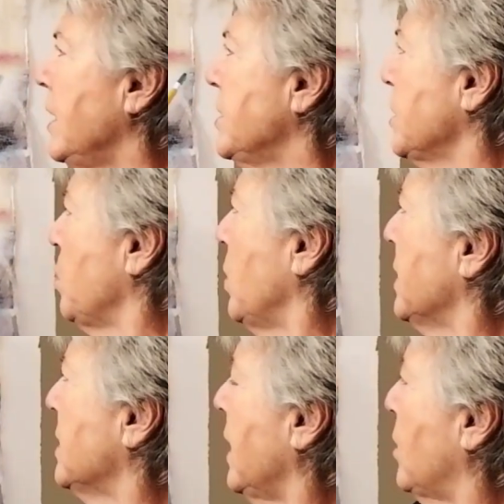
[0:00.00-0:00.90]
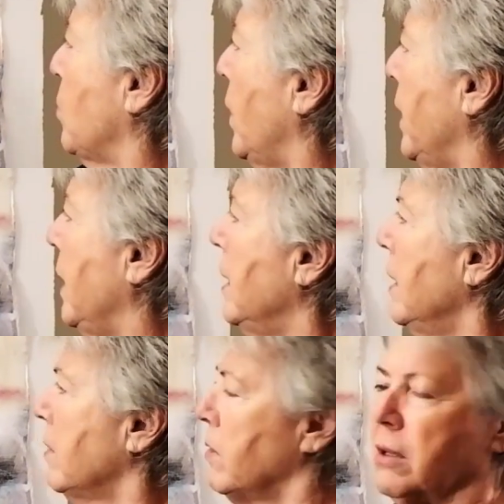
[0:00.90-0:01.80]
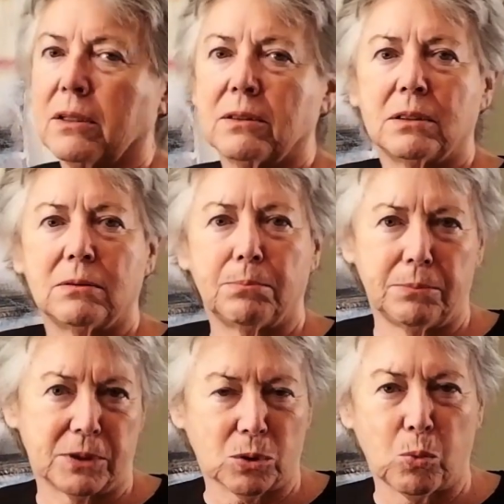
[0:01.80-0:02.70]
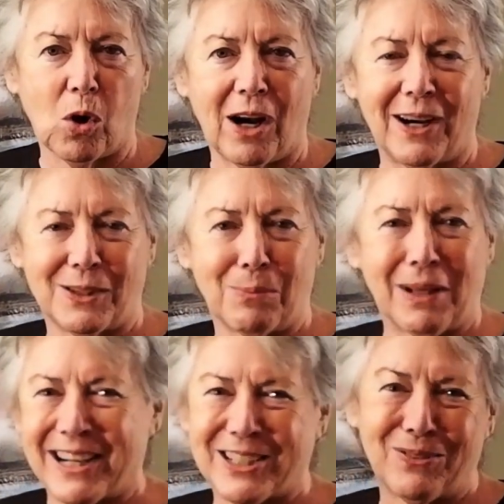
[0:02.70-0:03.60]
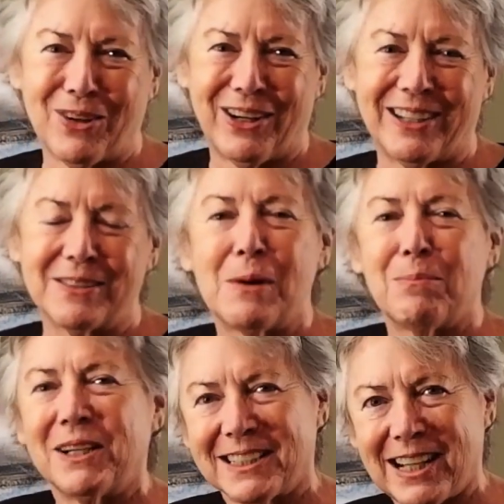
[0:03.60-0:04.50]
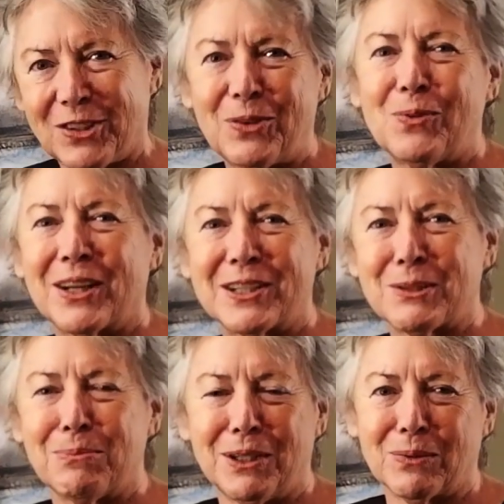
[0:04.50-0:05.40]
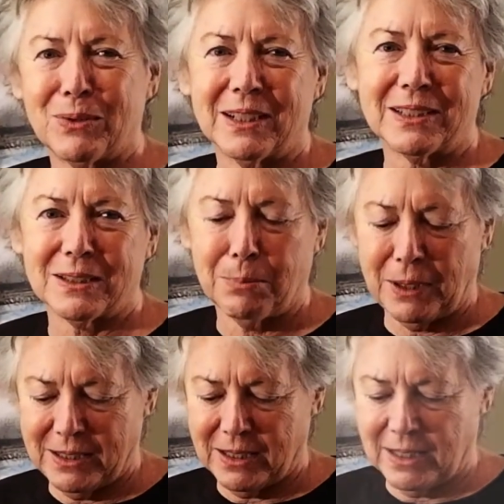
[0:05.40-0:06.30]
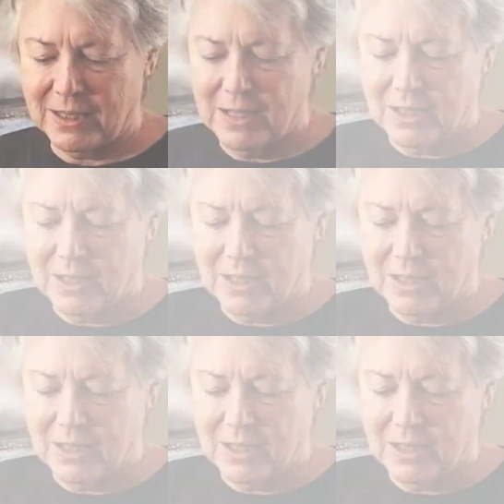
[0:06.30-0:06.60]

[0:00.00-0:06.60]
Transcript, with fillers: I just want to take away the swan, the black swan, because I don't want it to be a realism painting.